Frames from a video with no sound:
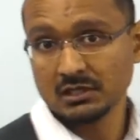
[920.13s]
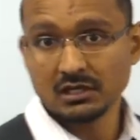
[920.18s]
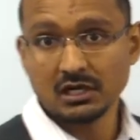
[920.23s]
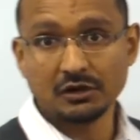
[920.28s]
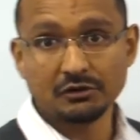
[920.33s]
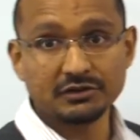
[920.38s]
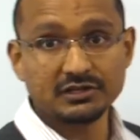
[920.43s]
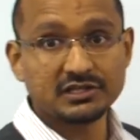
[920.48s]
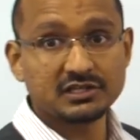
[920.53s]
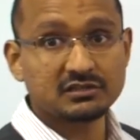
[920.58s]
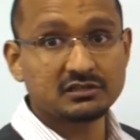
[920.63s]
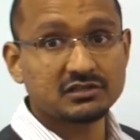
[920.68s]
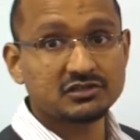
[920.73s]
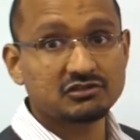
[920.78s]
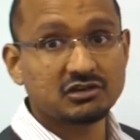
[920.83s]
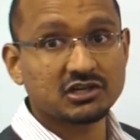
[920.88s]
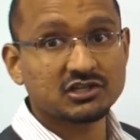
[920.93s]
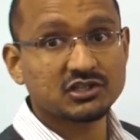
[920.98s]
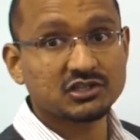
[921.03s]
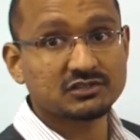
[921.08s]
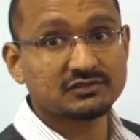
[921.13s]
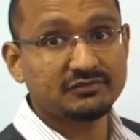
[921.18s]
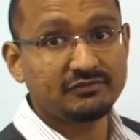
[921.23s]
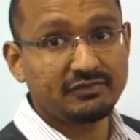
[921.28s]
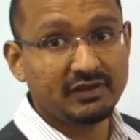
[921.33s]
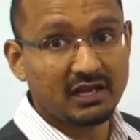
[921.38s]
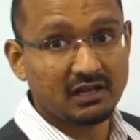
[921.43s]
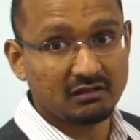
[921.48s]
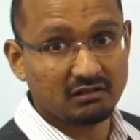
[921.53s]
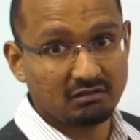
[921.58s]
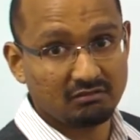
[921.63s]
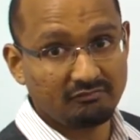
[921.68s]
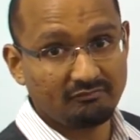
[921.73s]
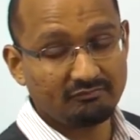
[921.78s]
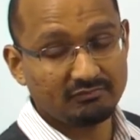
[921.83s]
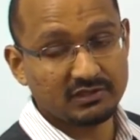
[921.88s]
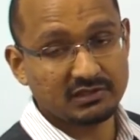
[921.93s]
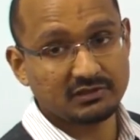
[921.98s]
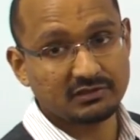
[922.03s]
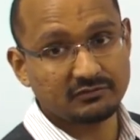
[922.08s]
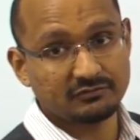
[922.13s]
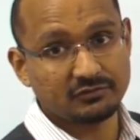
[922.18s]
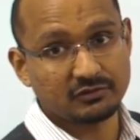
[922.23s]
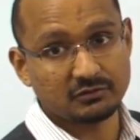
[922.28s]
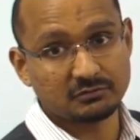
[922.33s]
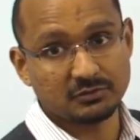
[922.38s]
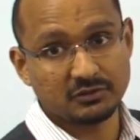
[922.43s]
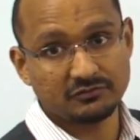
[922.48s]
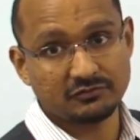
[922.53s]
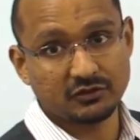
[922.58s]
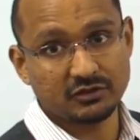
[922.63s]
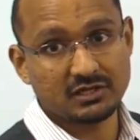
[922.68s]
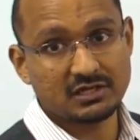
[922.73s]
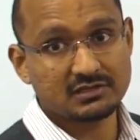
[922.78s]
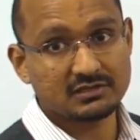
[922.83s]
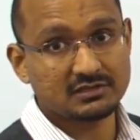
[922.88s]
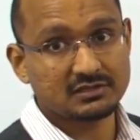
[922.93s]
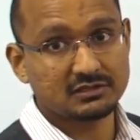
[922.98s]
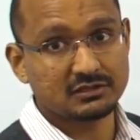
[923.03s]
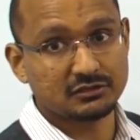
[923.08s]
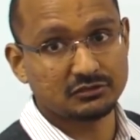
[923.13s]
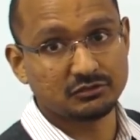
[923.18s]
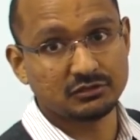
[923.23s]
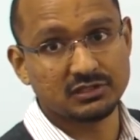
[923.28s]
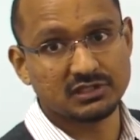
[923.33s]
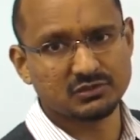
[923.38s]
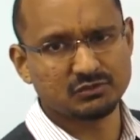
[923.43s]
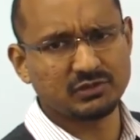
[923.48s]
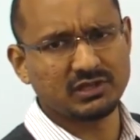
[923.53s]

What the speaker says: Our internal structures fail for us to do this.